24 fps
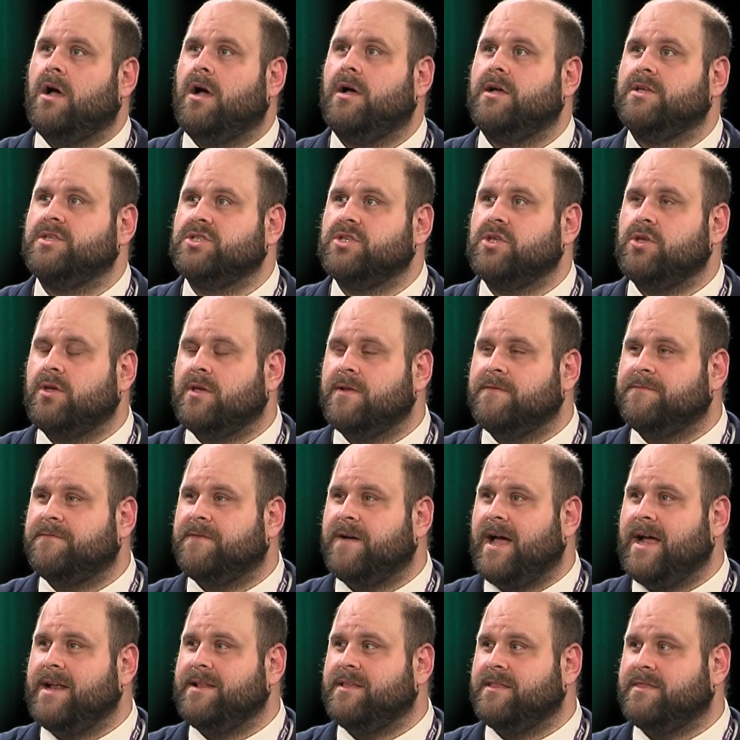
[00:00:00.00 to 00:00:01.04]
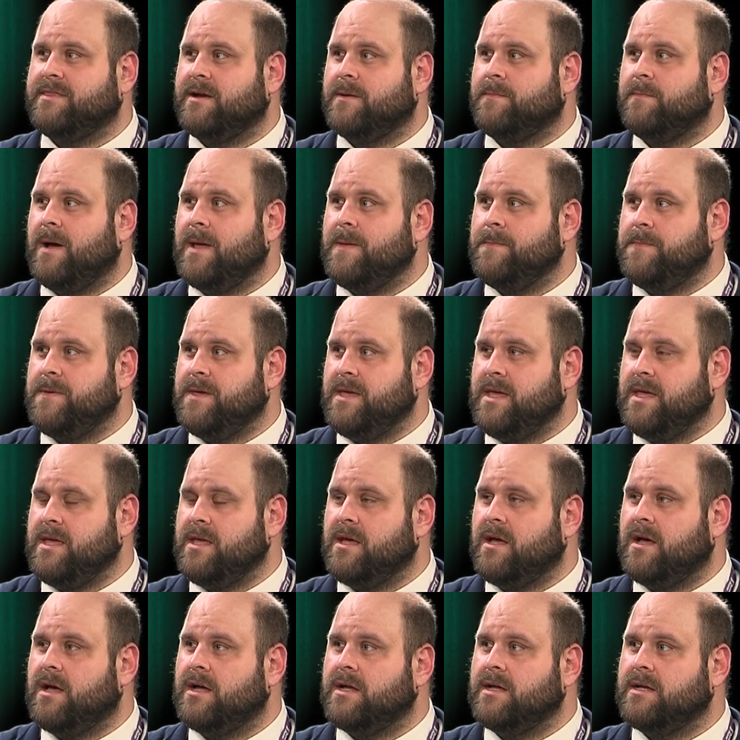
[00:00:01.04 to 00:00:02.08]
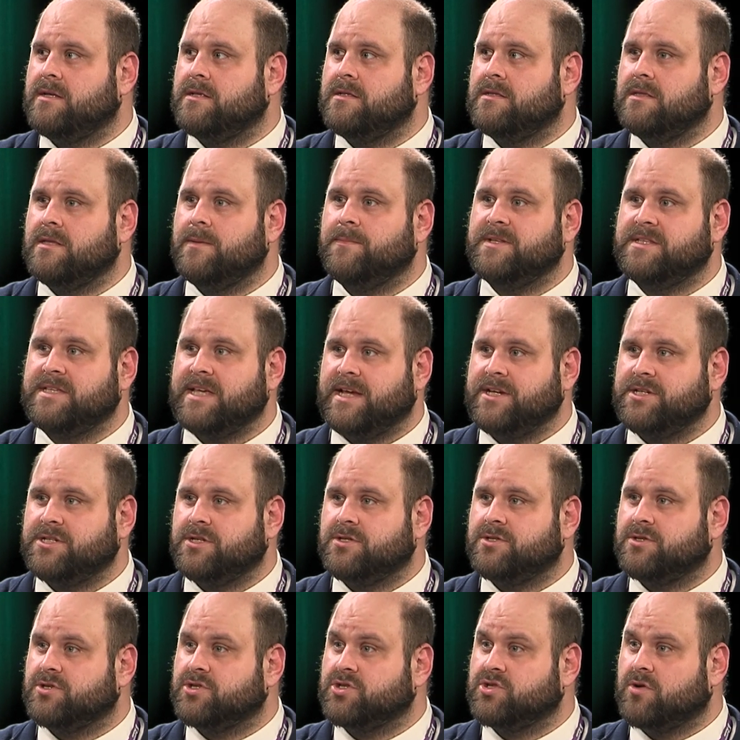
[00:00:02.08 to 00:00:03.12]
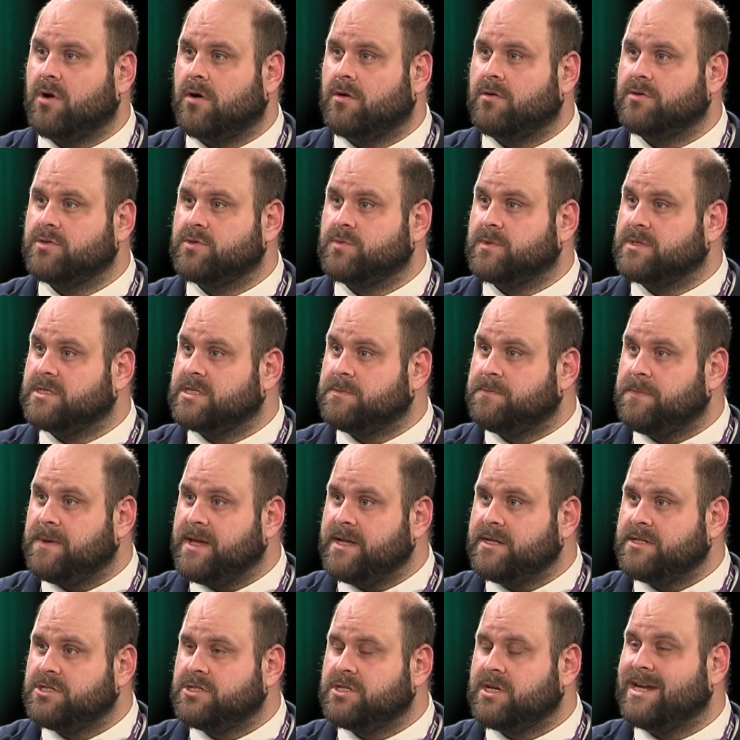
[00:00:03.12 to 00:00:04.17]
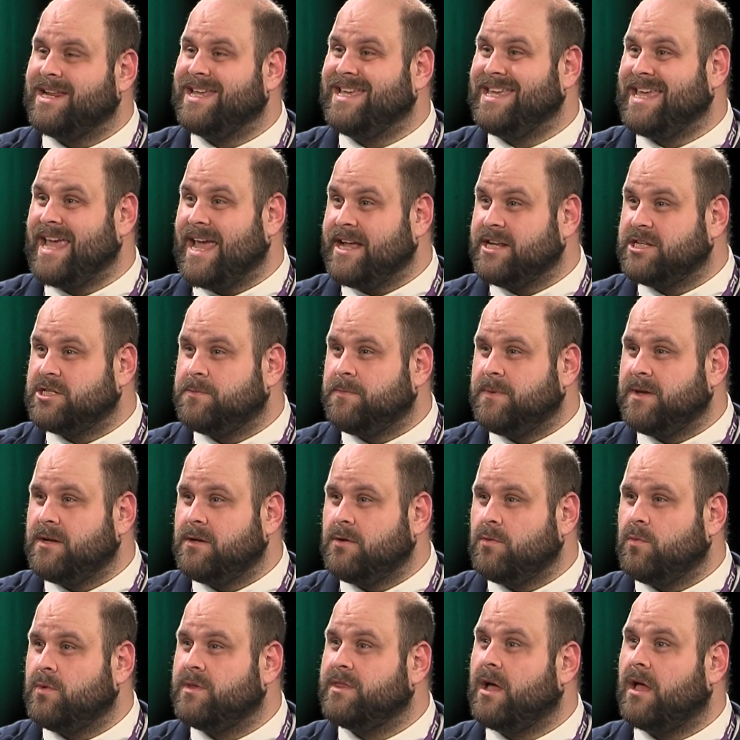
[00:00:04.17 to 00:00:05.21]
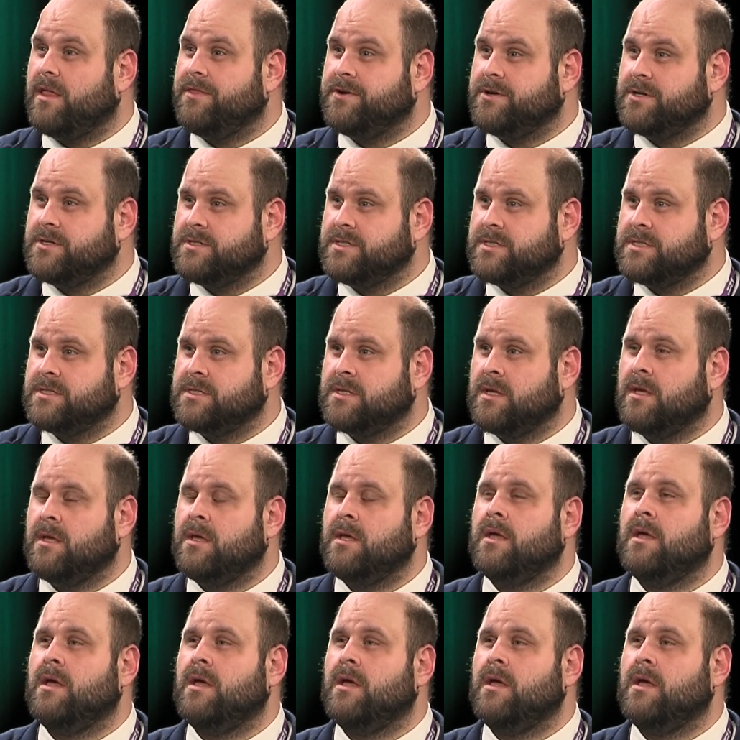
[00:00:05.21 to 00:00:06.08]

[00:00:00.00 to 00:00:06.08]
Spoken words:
So you can find that there might be limitations or struggles with speech and engagement with others.